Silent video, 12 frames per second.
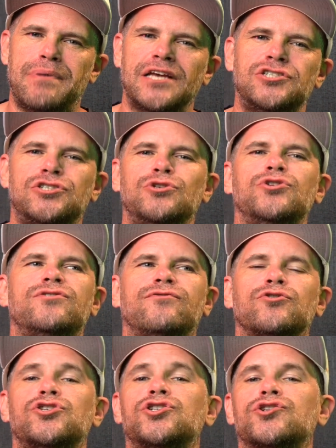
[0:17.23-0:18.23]
best used
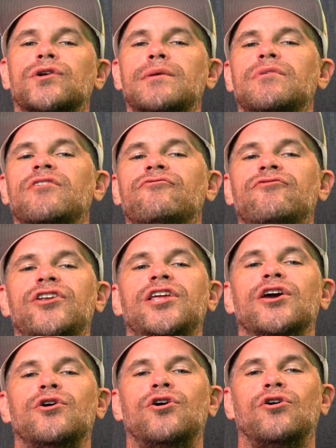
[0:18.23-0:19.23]
for streaming
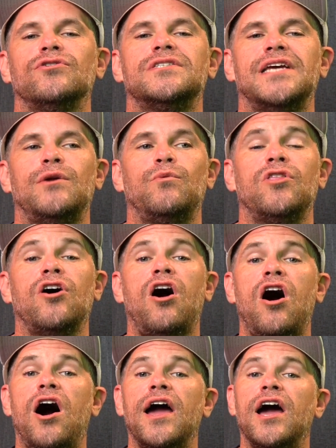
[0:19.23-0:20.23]
video content with
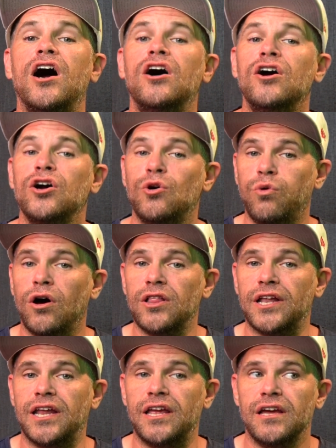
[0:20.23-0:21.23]
higher
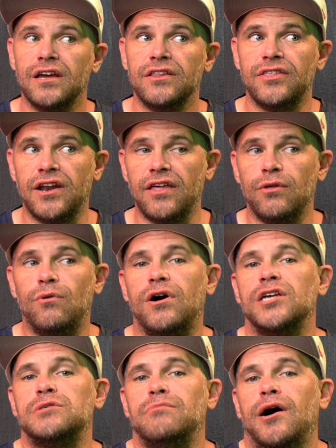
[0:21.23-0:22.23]
quality than
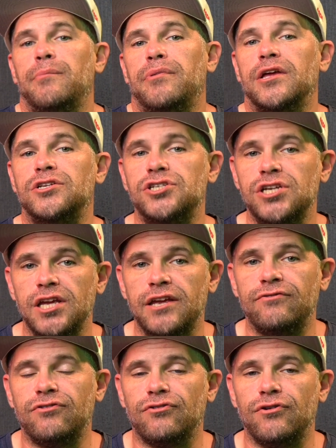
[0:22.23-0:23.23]
otherwise might be
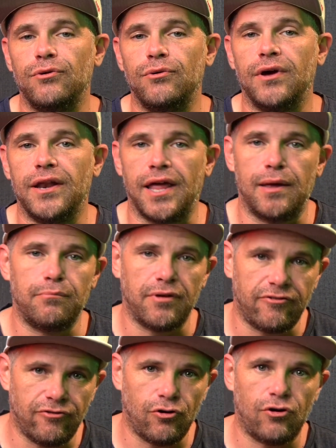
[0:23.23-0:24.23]
achieved through an
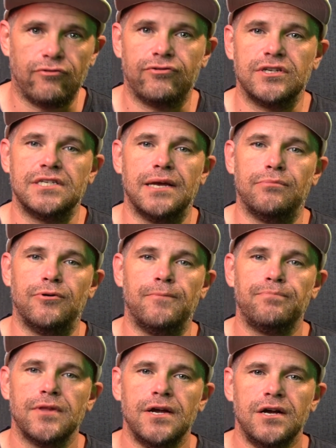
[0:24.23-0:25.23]
MP4, for example.
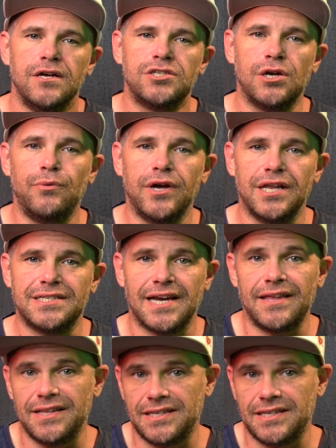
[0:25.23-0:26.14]
So we're going to take